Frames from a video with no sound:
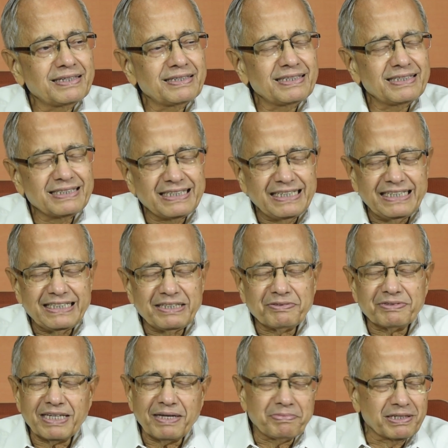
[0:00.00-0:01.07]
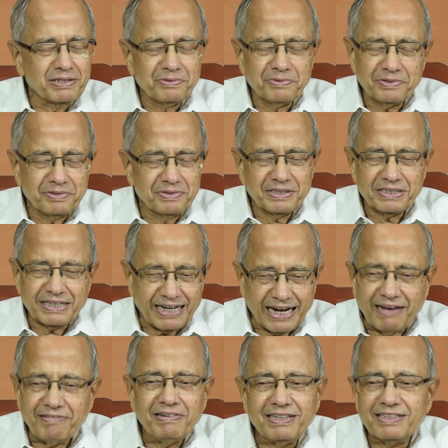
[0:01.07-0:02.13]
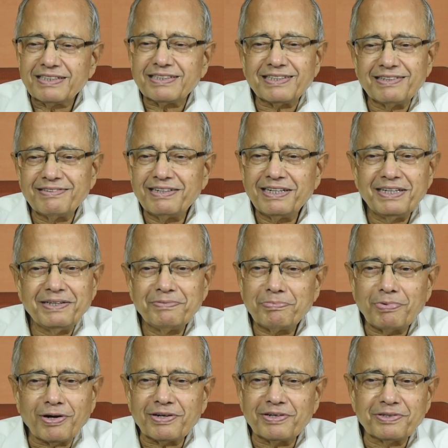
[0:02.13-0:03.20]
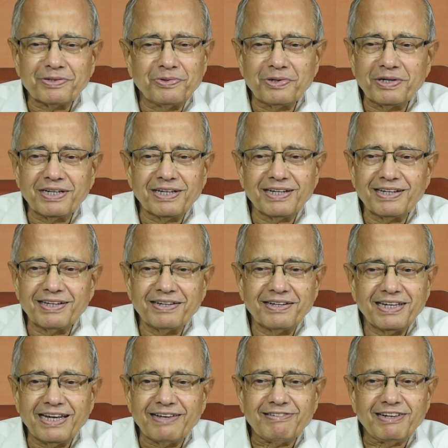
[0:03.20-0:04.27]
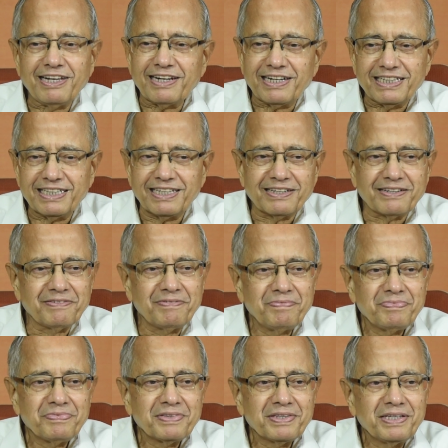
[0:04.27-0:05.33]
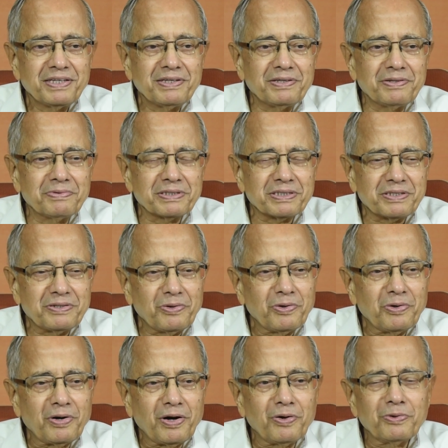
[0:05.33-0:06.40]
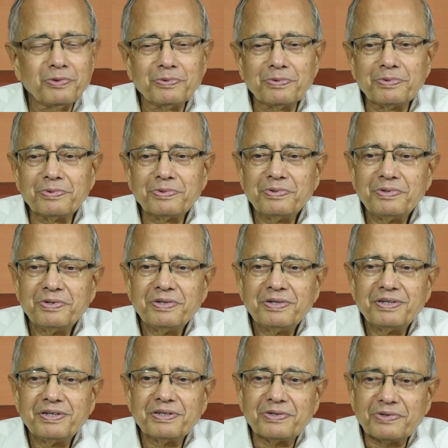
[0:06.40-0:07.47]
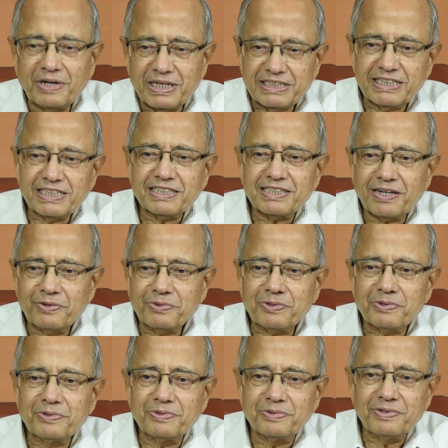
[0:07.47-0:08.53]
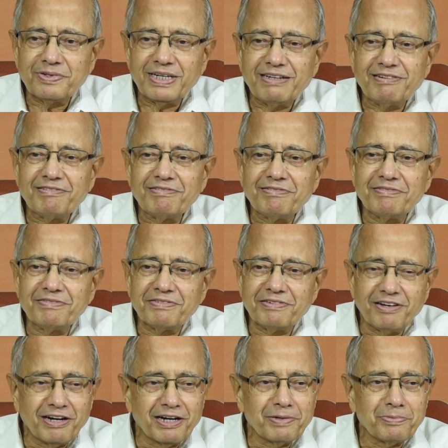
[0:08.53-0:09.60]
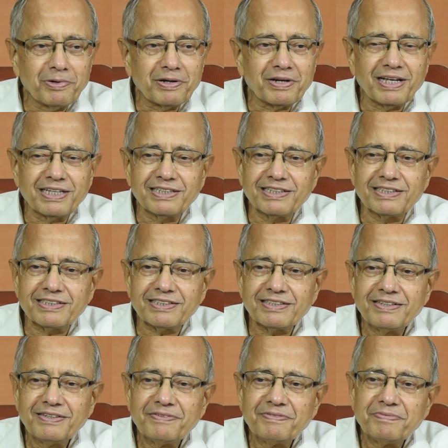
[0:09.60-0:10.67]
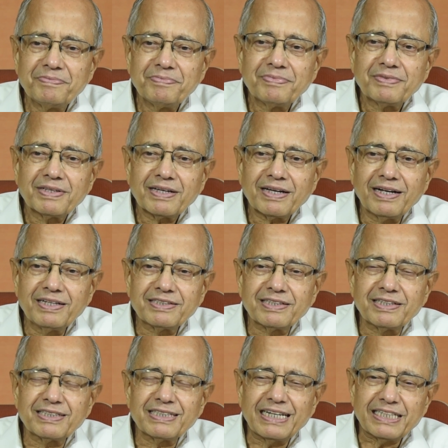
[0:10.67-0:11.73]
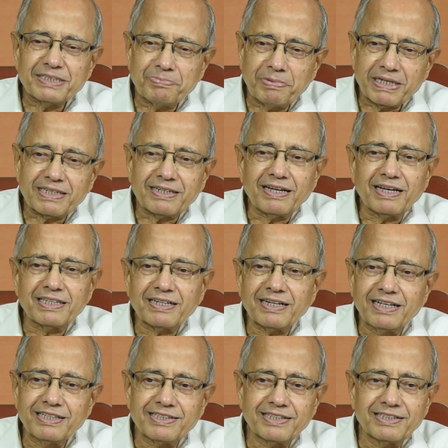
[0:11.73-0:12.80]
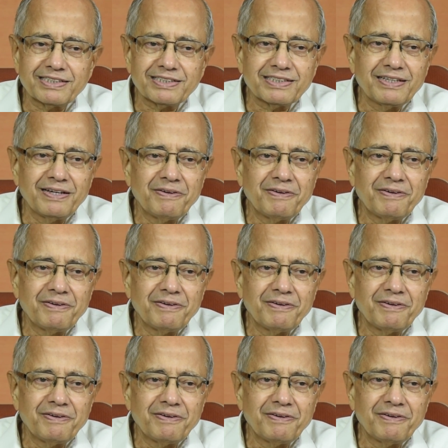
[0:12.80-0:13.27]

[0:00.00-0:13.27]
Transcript: it's easy to say, but travel is very important, a good leveler, I think. You must know how to adjust, how to live, learn about others, cultures, respect other cultures.